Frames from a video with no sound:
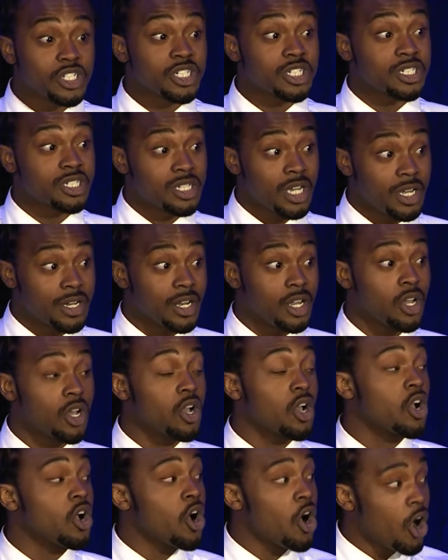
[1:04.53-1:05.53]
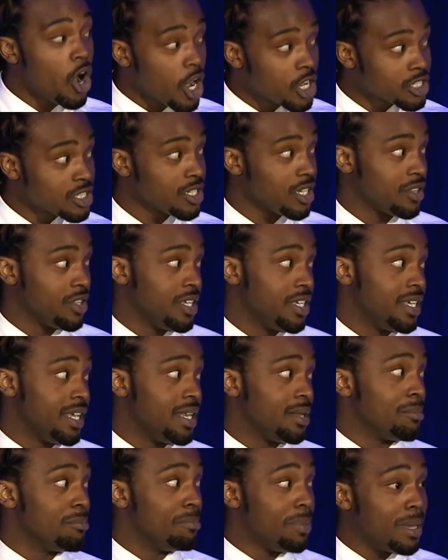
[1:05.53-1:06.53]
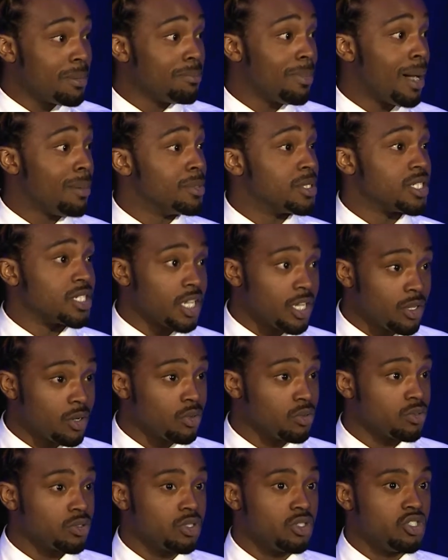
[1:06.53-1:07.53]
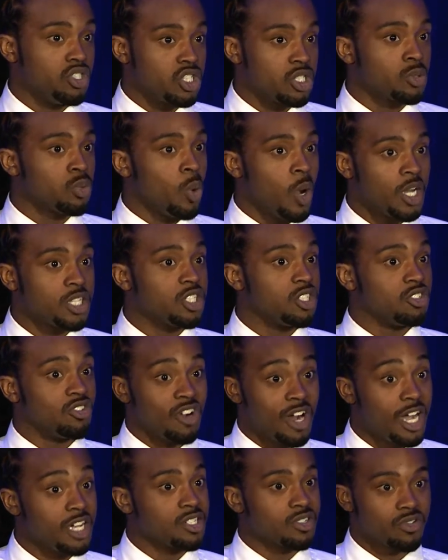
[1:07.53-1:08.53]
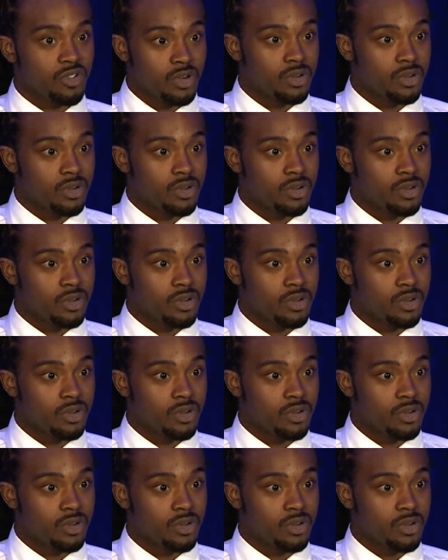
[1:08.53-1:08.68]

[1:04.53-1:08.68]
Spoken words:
sun, constantly getting bit by mosquitoes, just watching grass grow?